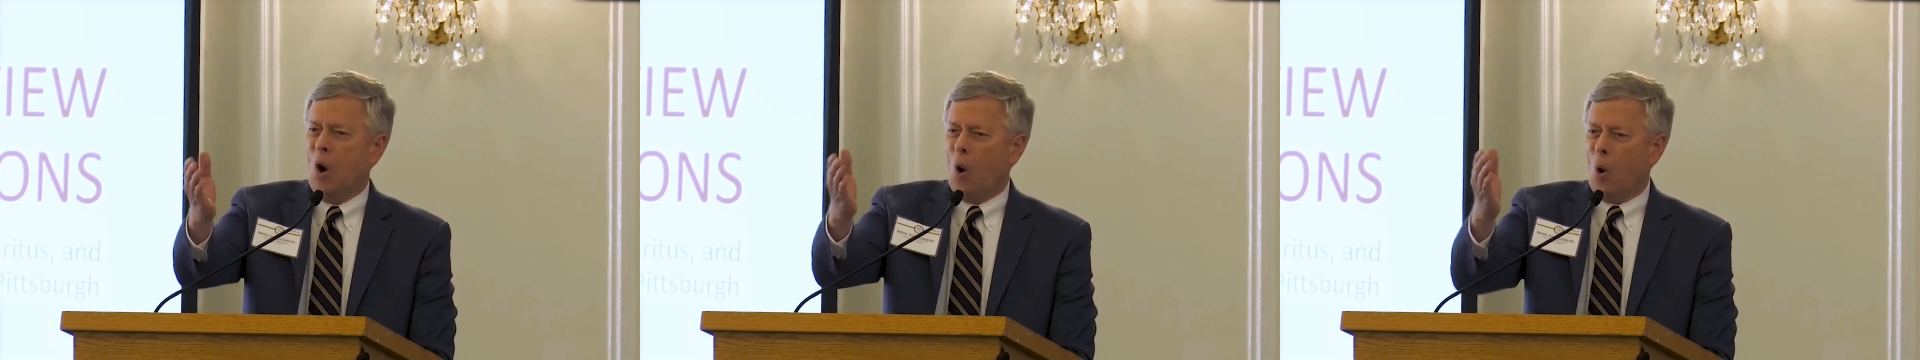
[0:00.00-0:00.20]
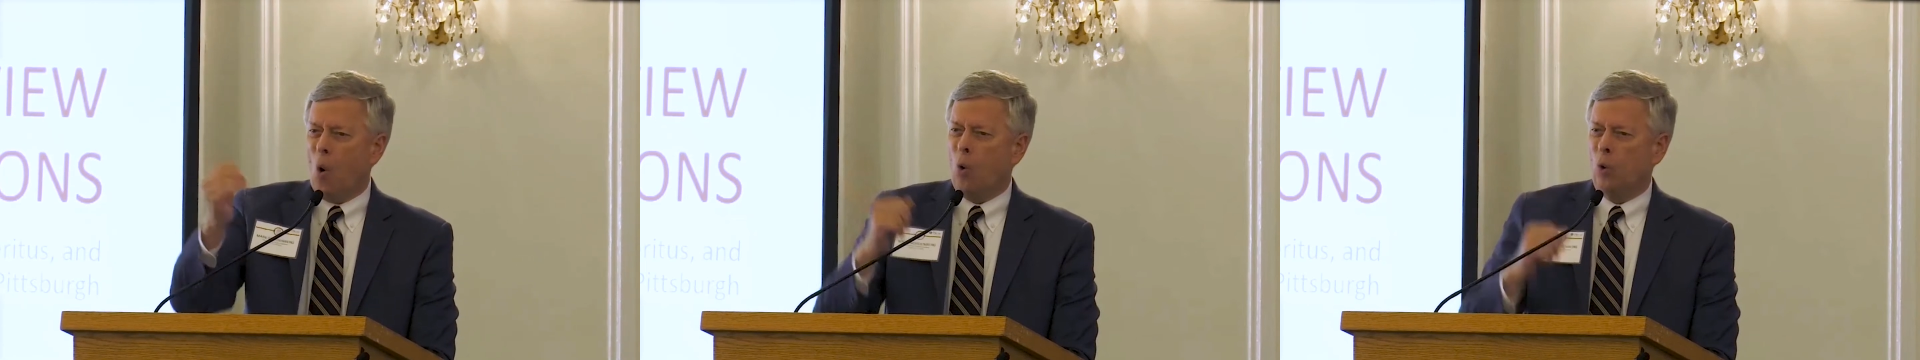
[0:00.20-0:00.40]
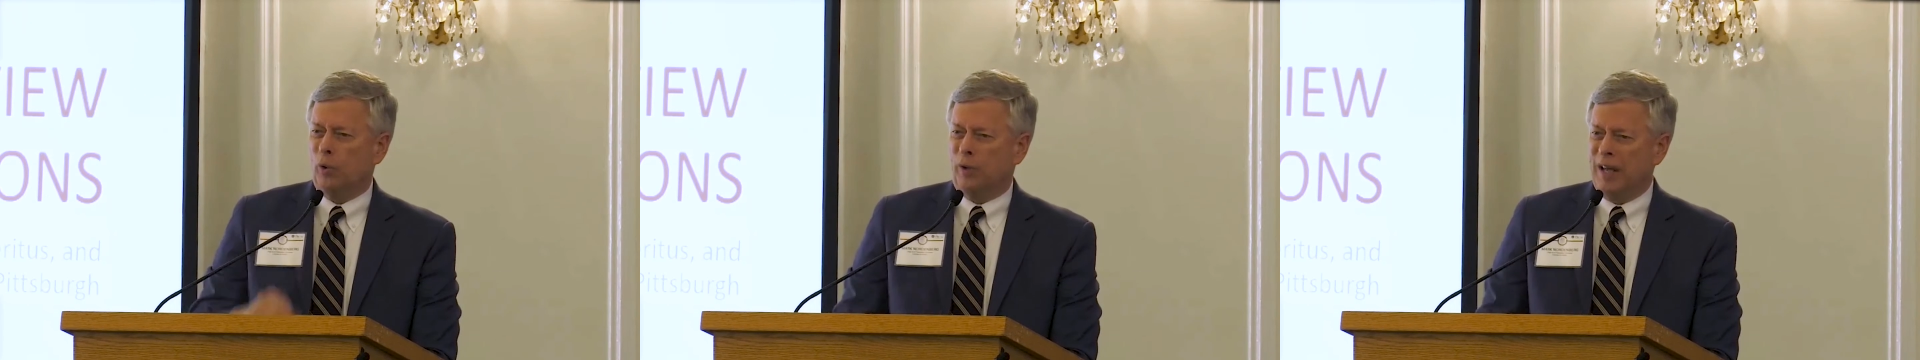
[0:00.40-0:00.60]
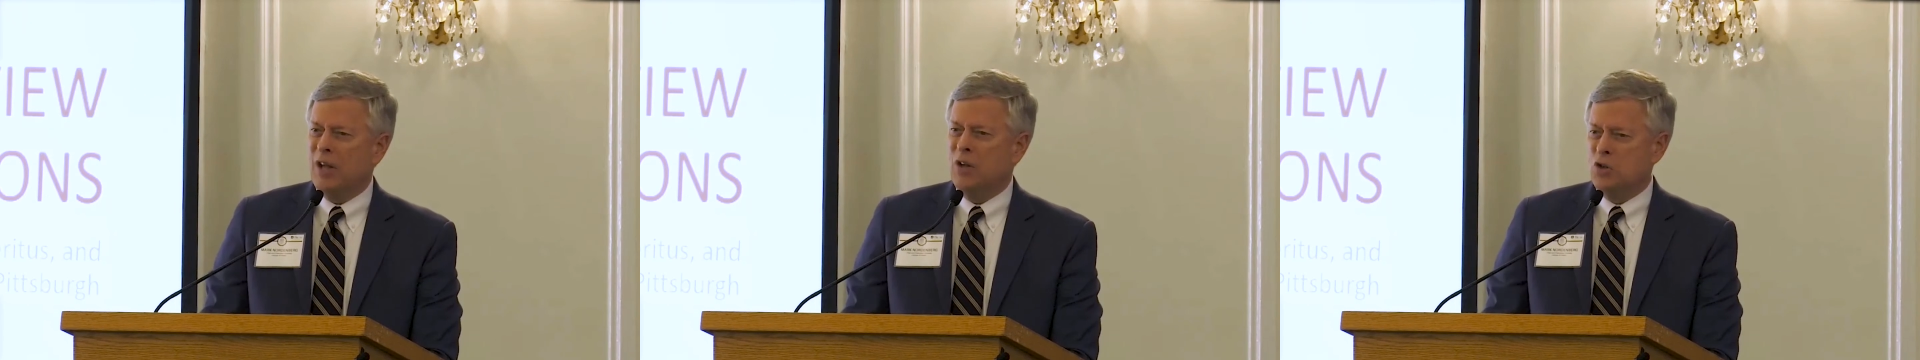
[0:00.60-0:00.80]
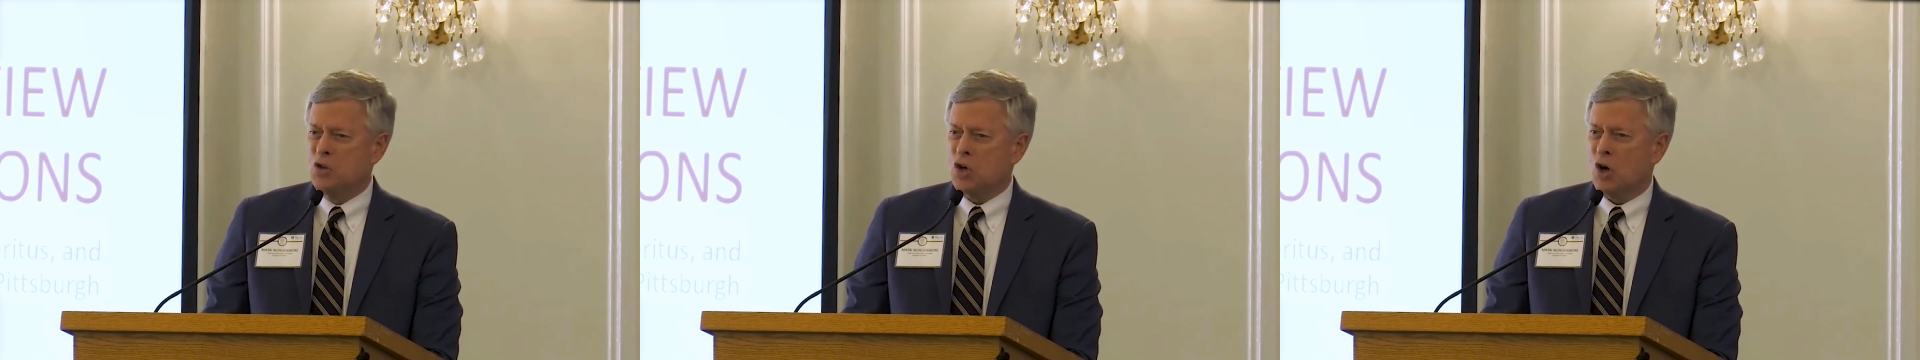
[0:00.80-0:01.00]
old
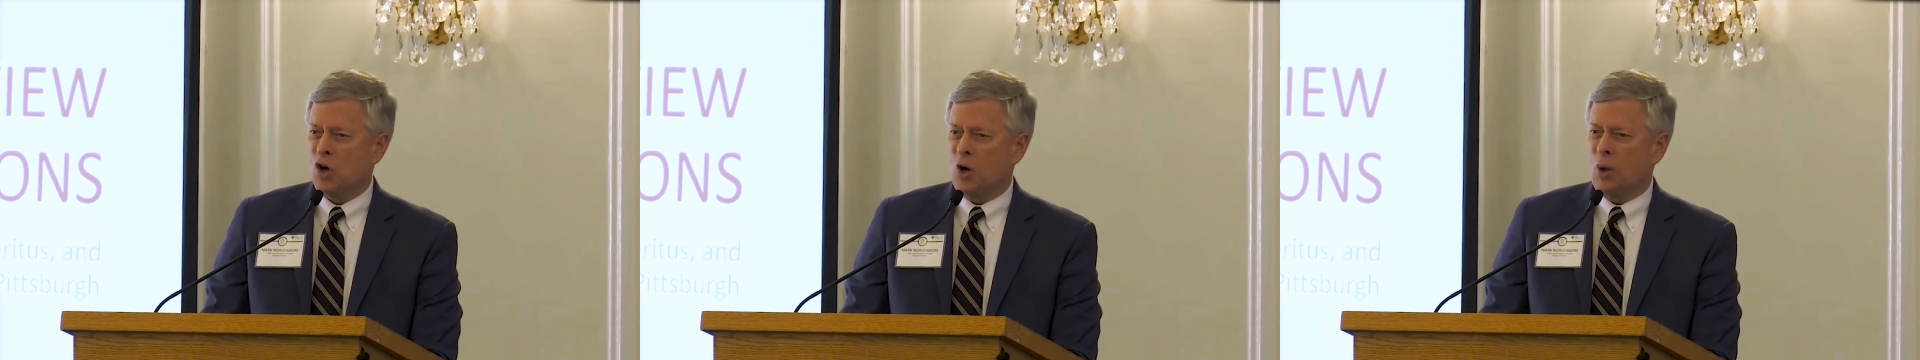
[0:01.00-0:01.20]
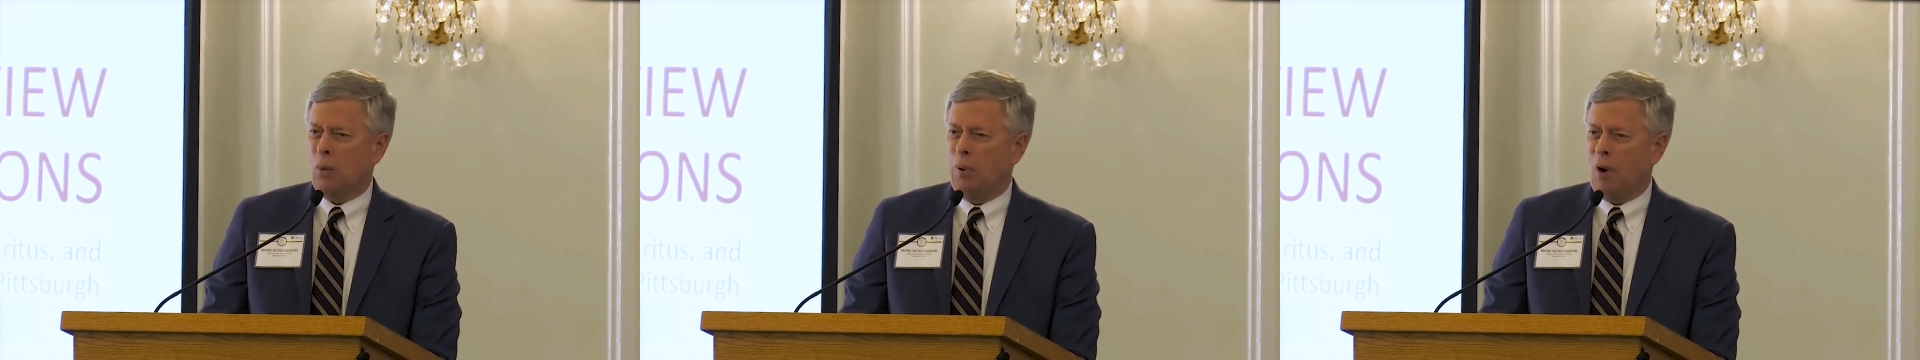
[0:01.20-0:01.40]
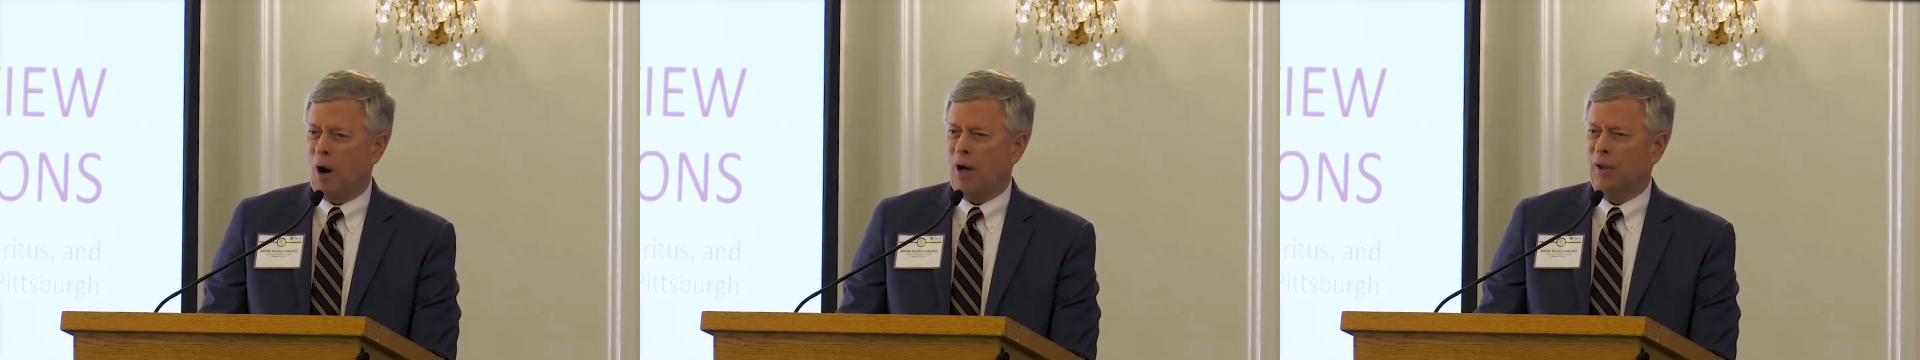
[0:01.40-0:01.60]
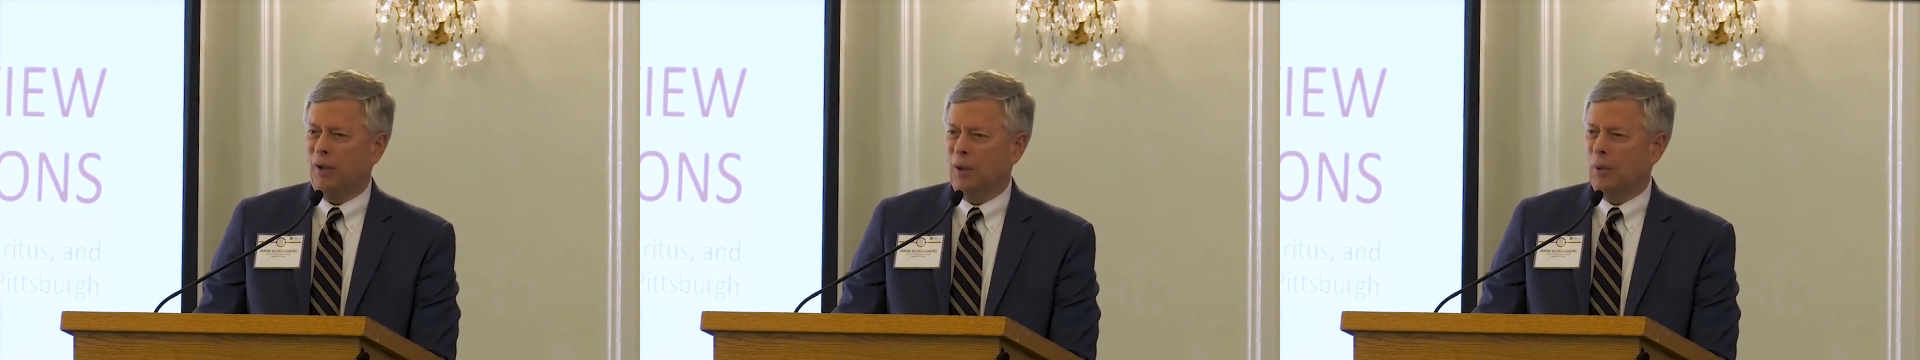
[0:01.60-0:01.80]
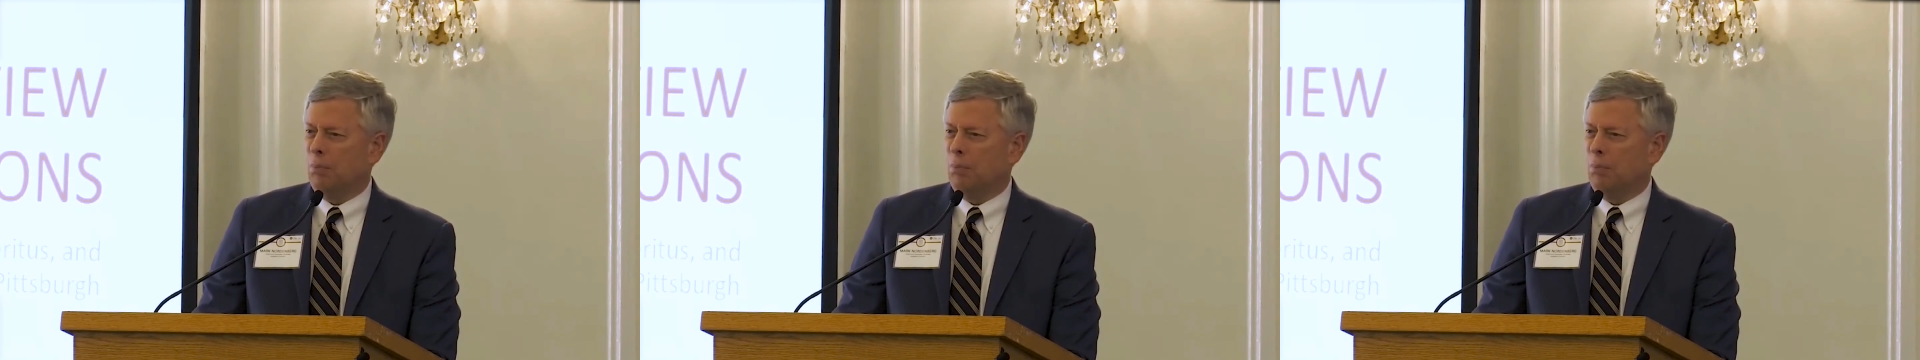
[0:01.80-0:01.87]
internal partner,